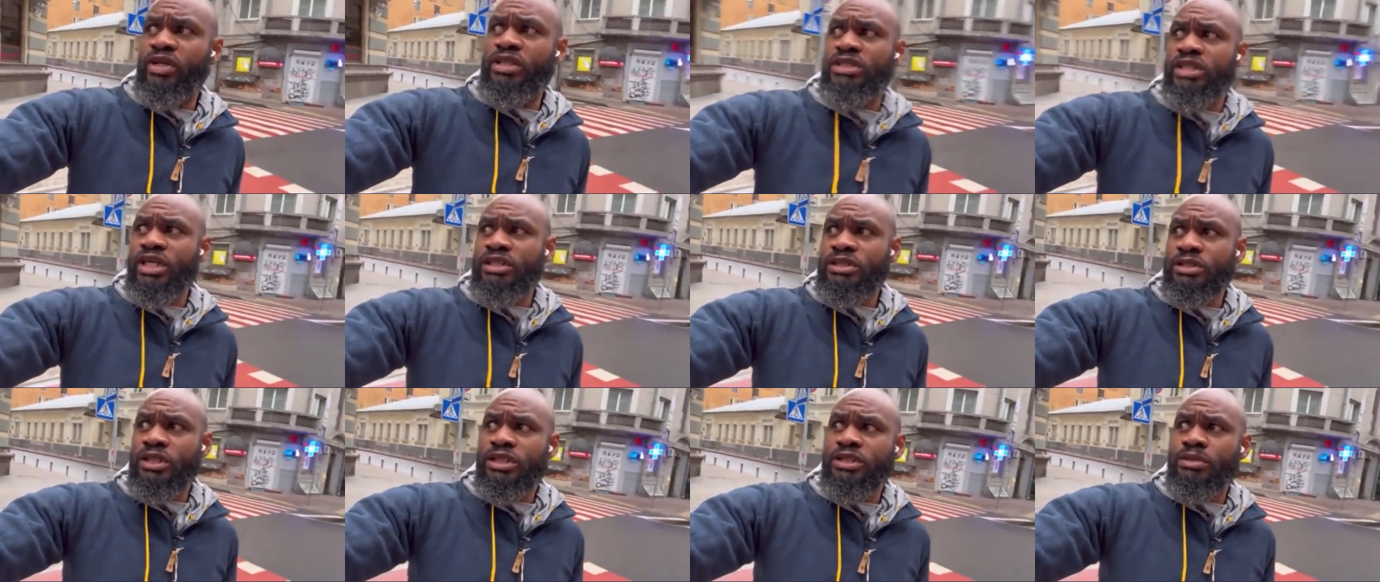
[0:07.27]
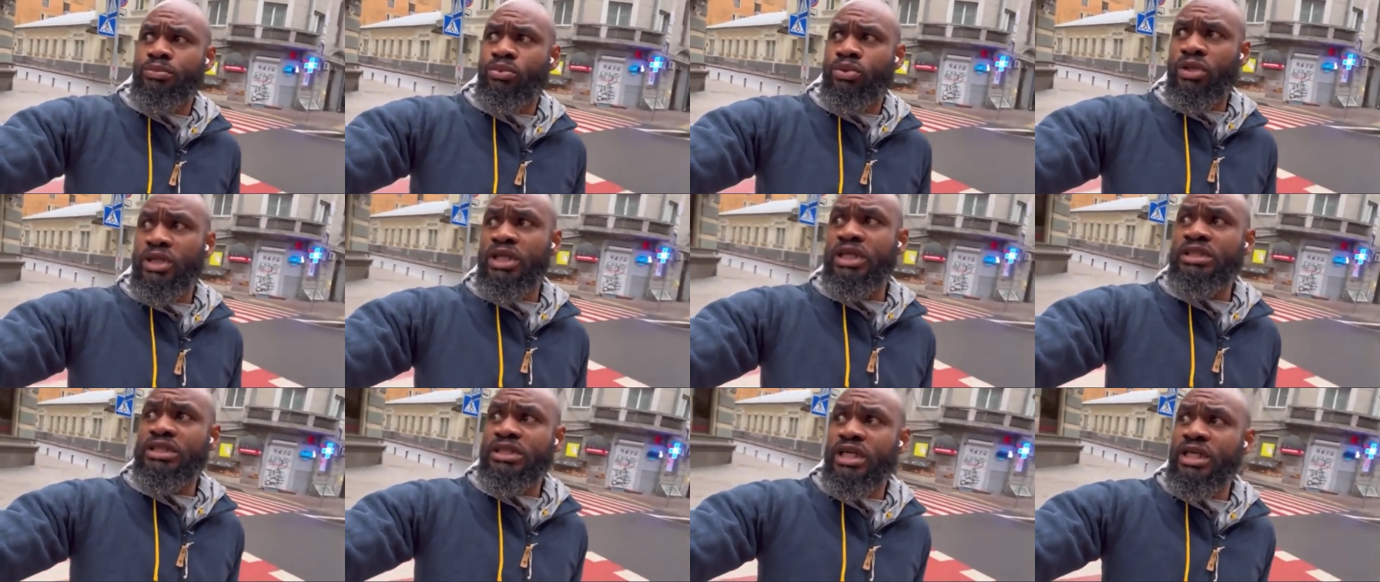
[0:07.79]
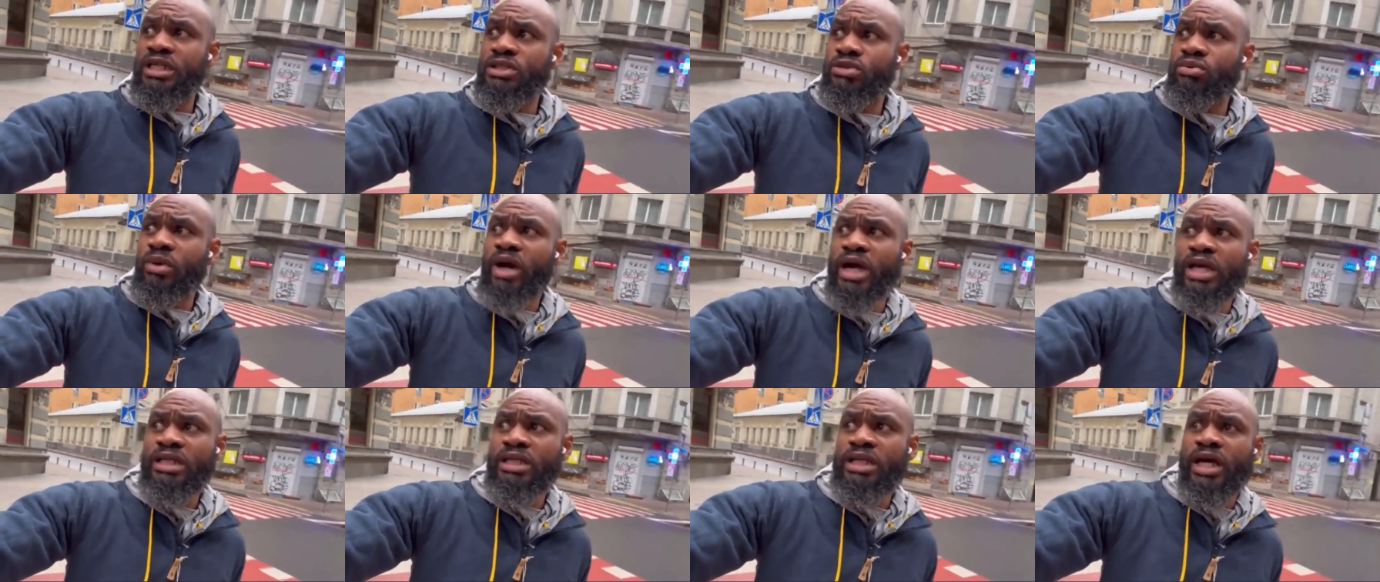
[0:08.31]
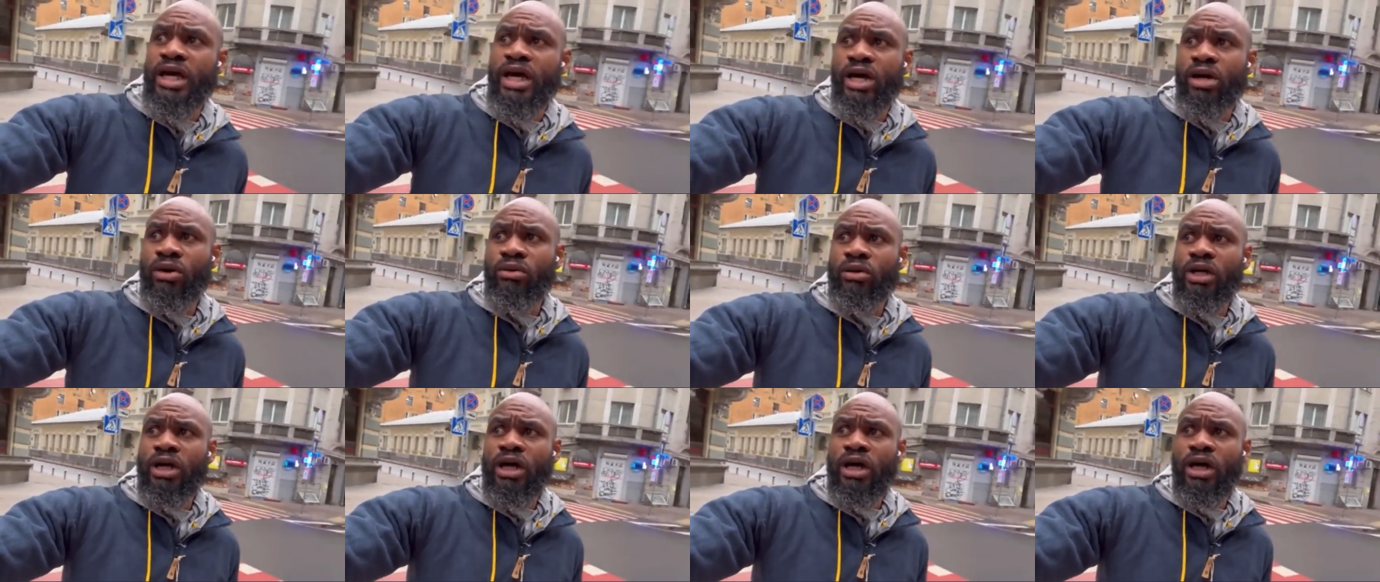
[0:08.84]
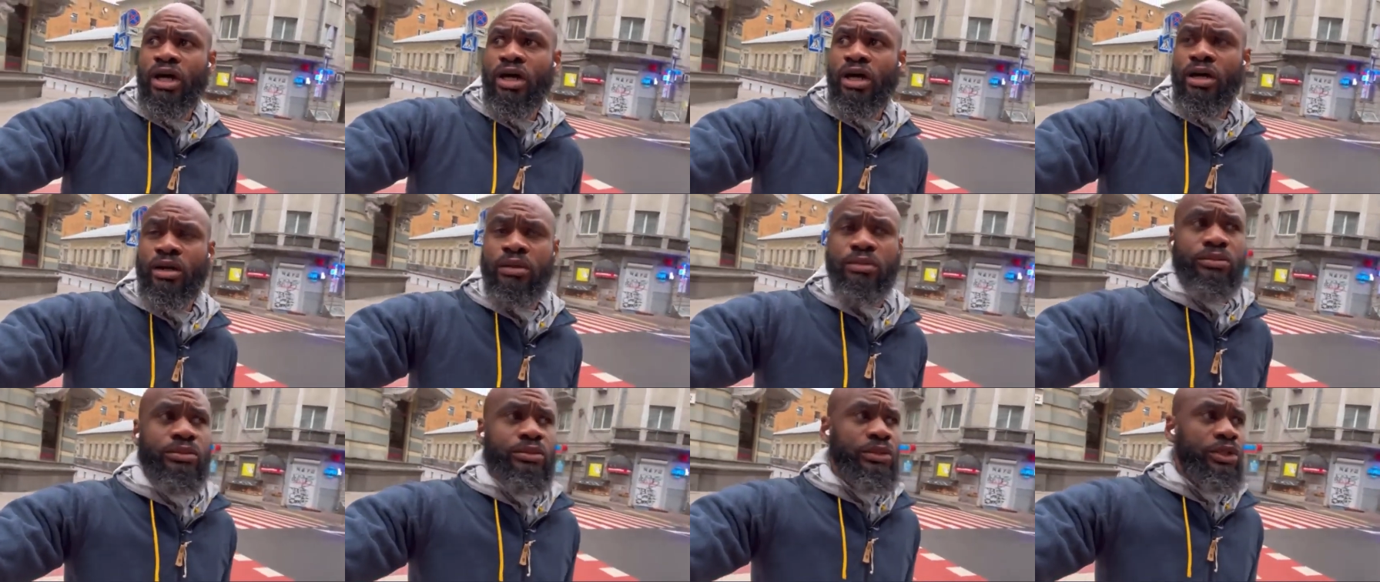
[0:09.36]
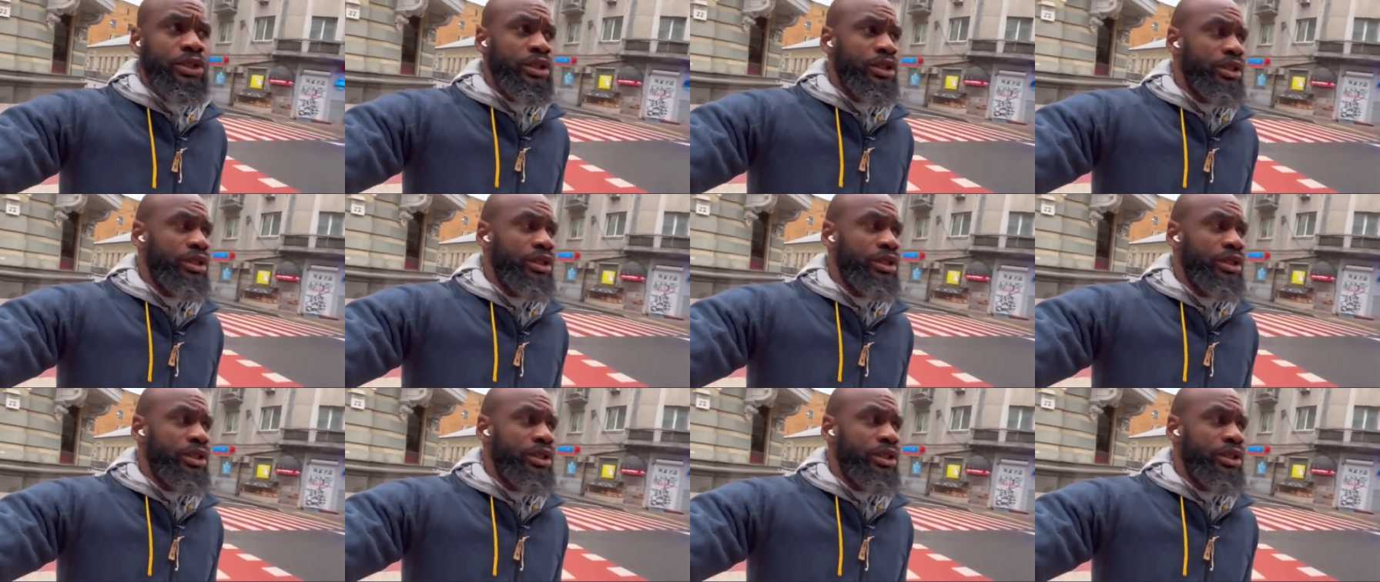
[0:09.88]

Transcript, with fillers: It's, it's, it's pretty tense right now um,